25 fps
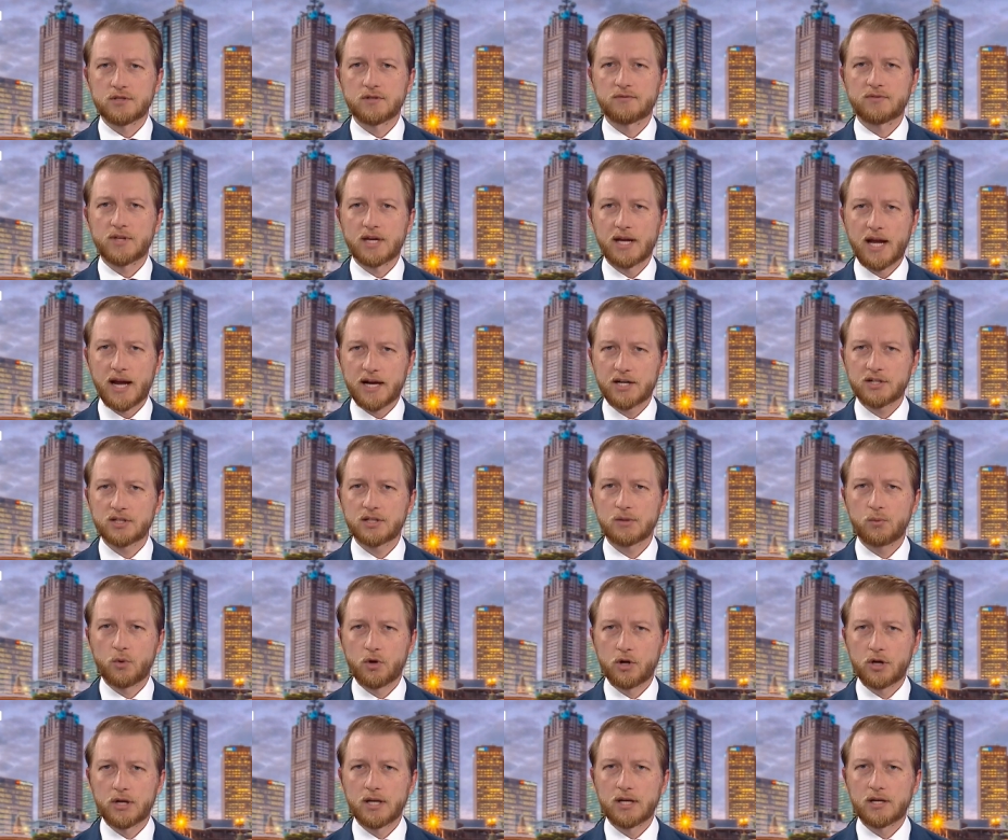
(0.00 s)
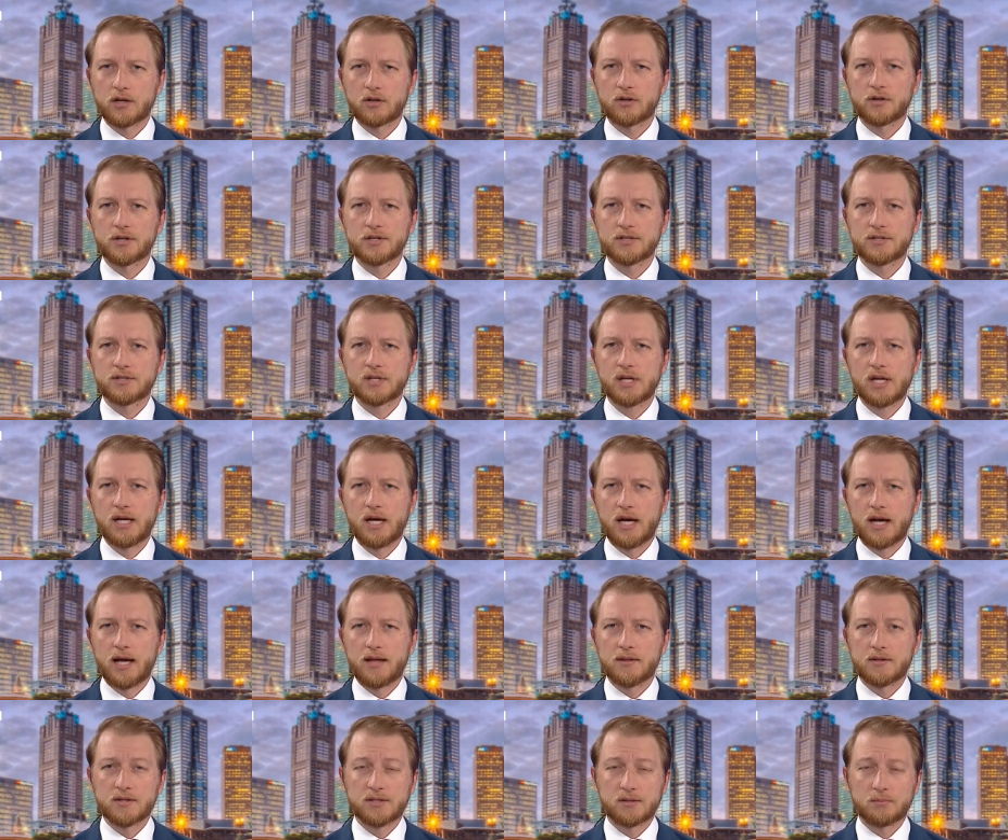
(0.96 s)
If they actually want to increase
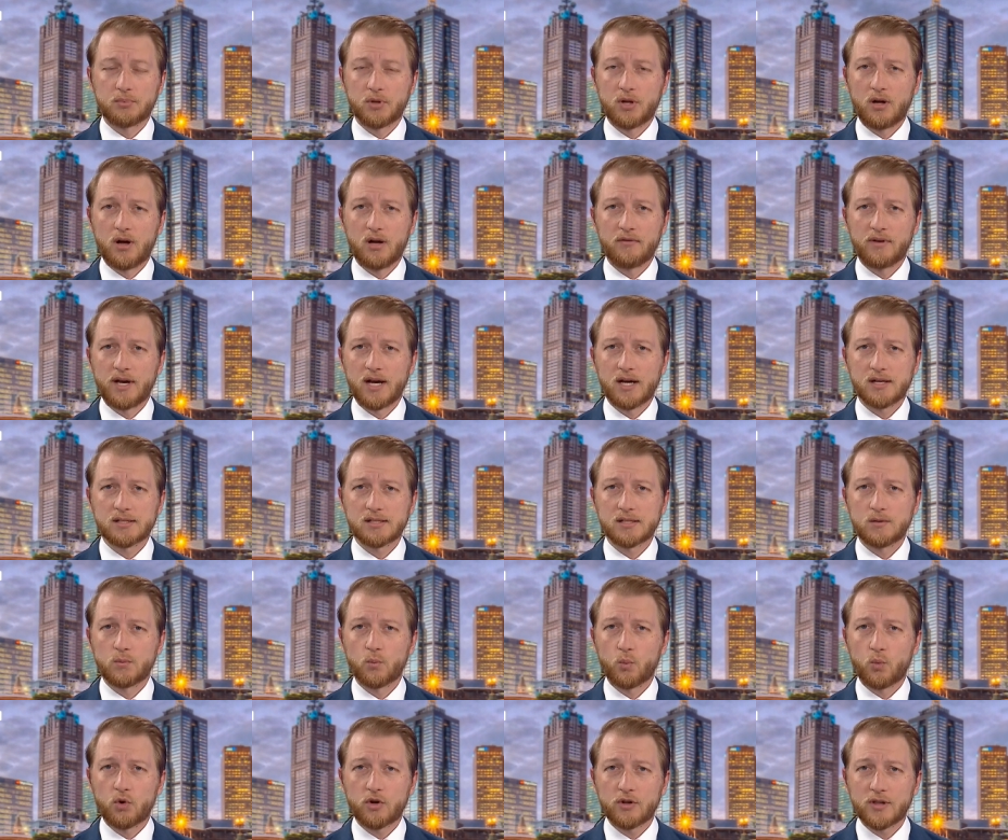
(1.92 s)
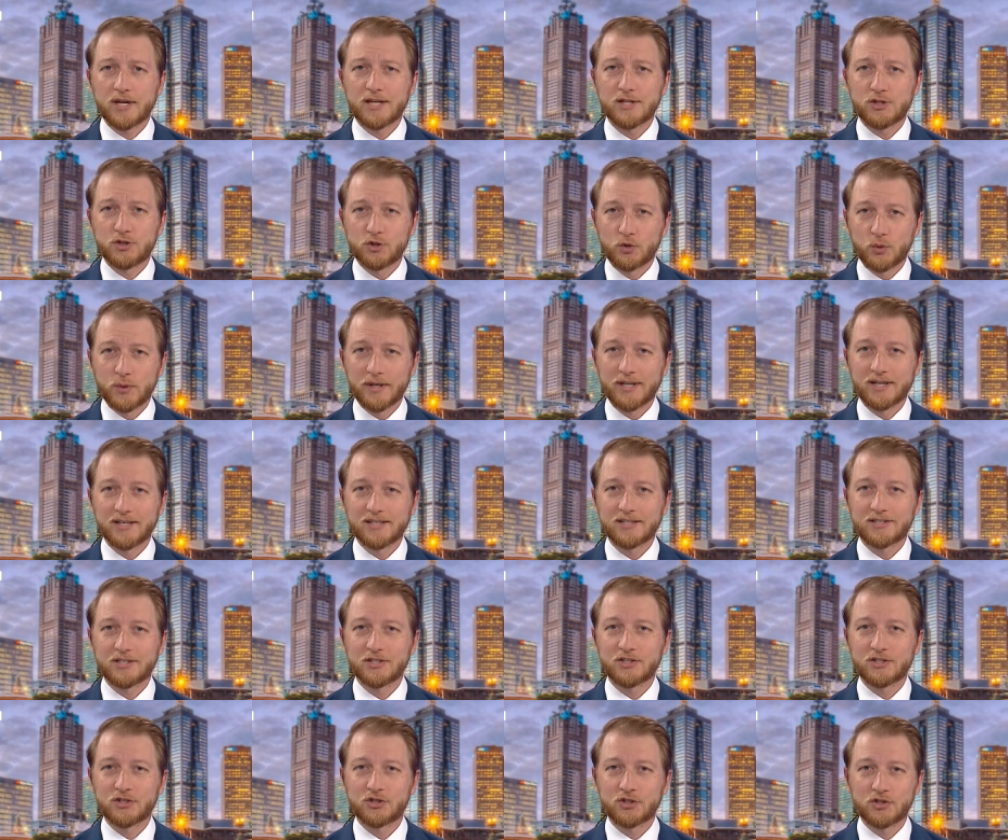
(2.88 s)
uh, the supply of housing, what what are they doing
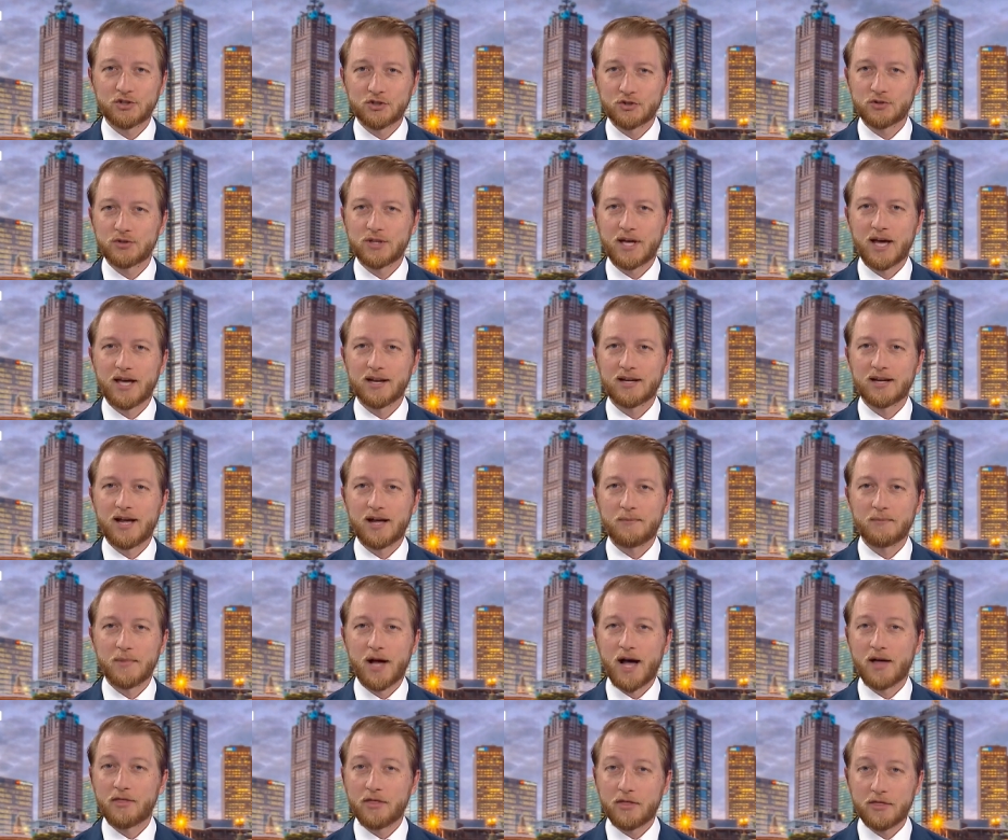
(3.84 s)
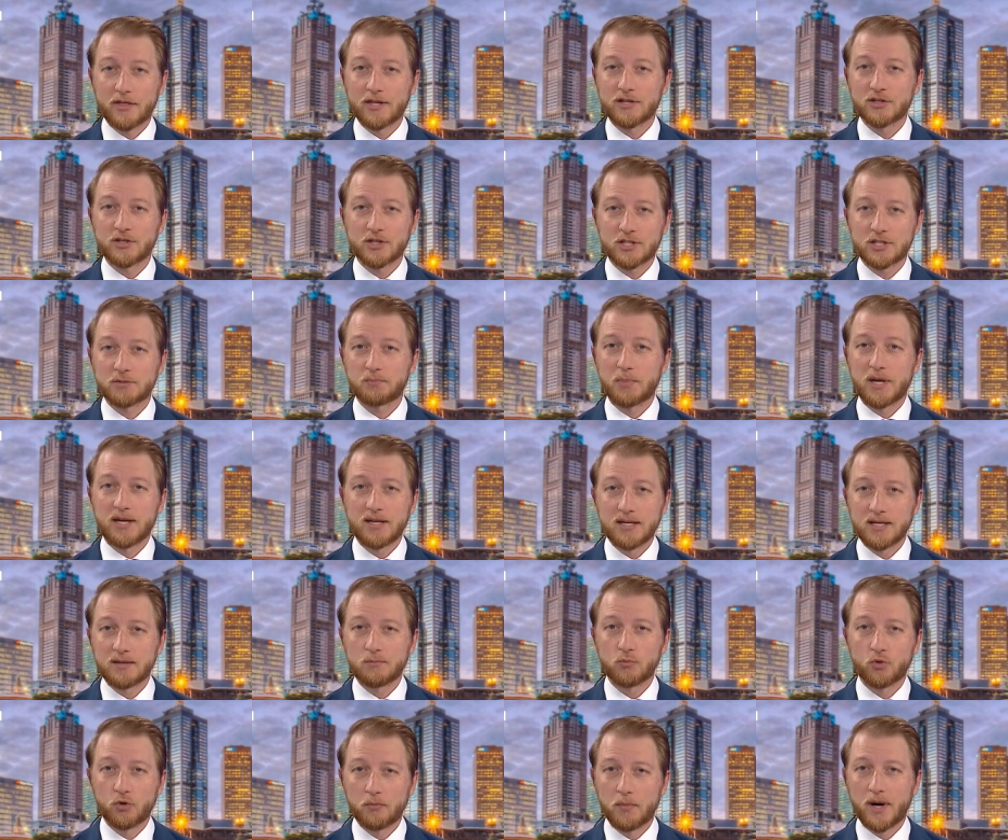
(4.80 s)
to, to do that um, other than just
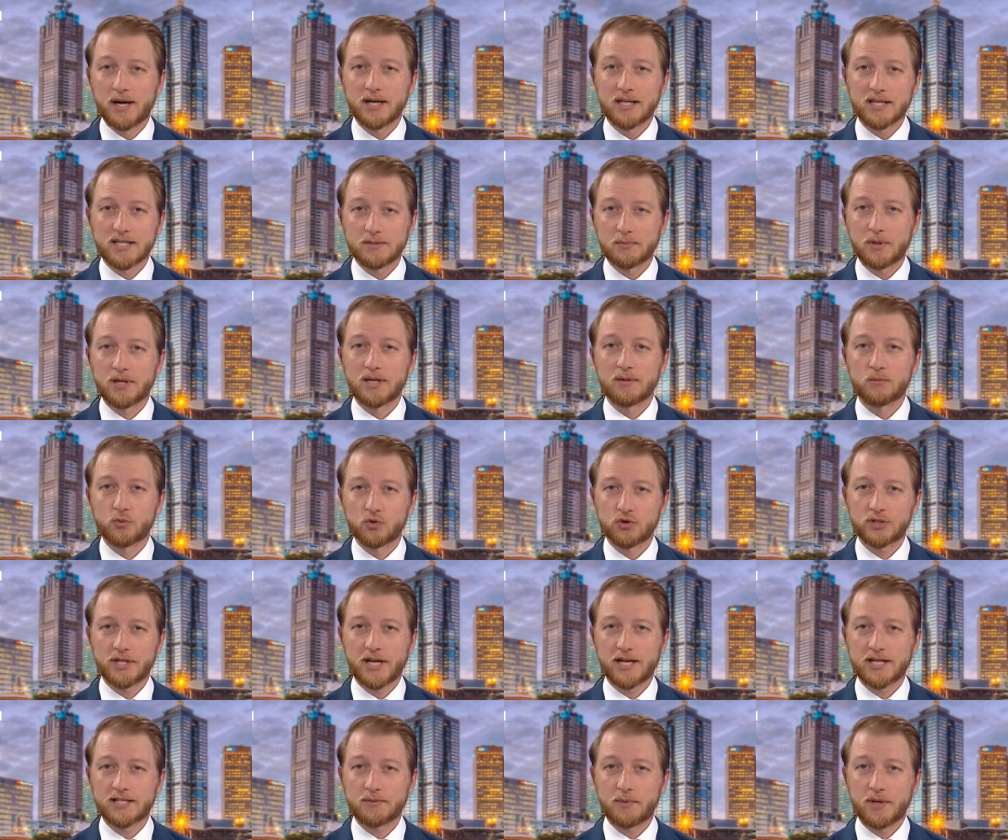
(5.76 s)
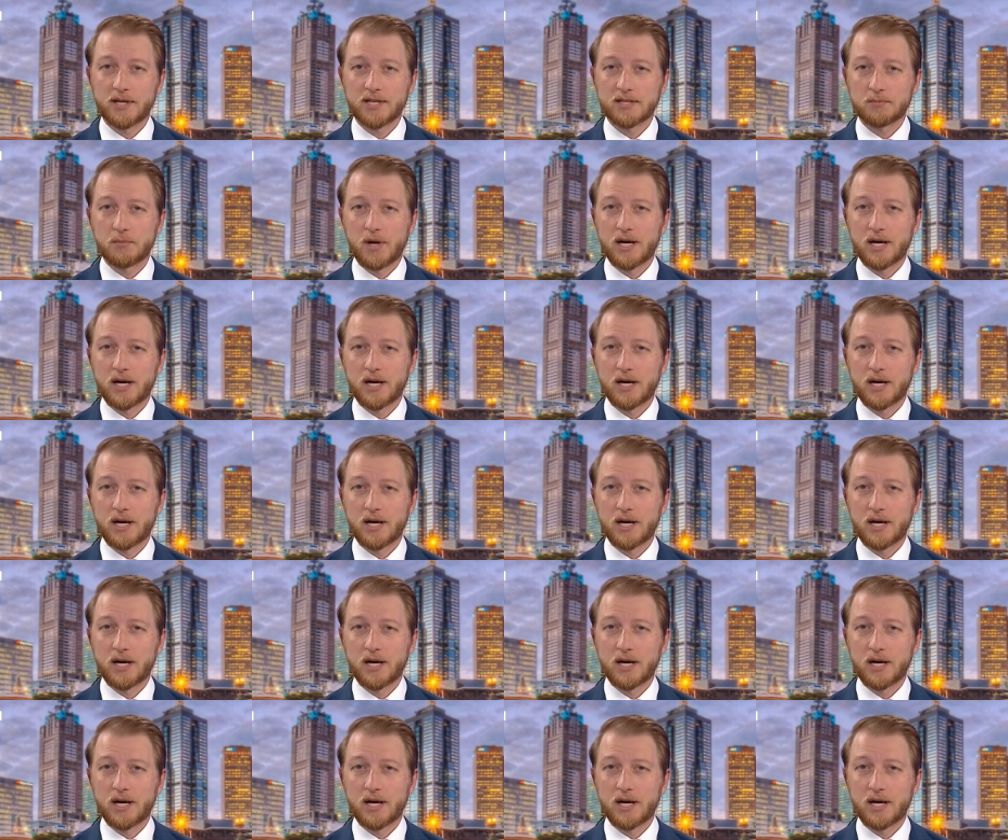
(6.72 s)
spending more money, spending more taxpayers'